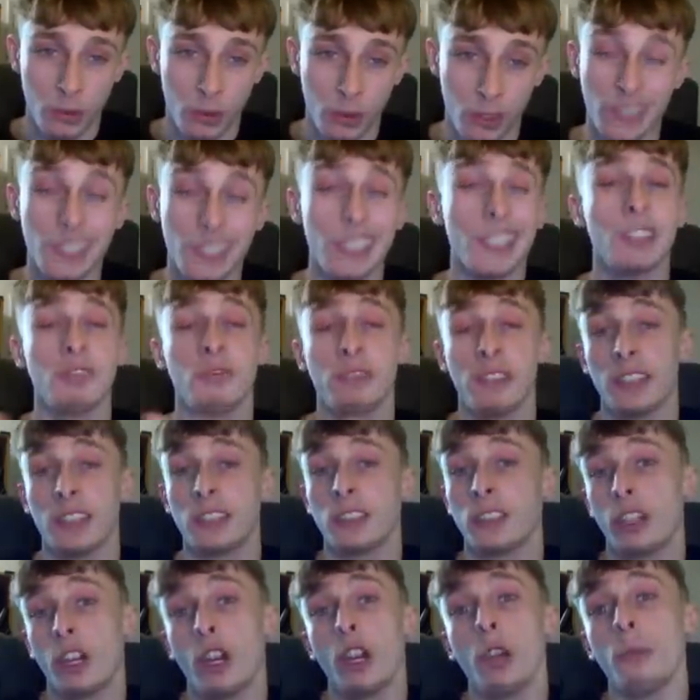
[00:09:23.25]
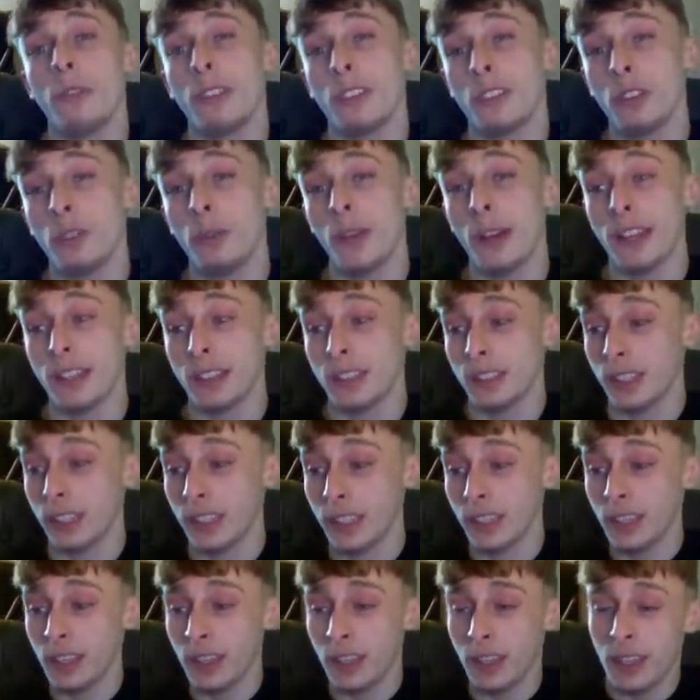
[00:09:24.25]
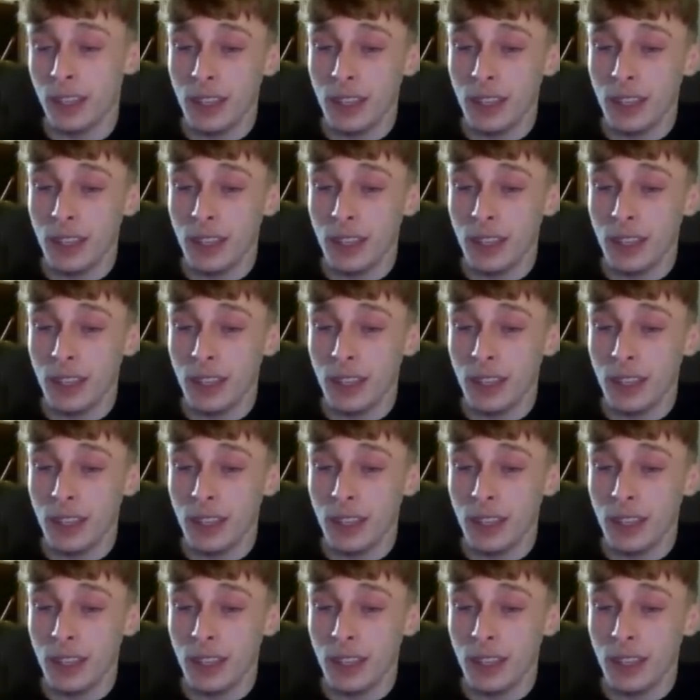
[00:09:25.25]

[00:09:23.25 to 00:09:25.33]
Because I need to react to Kobe too, actually.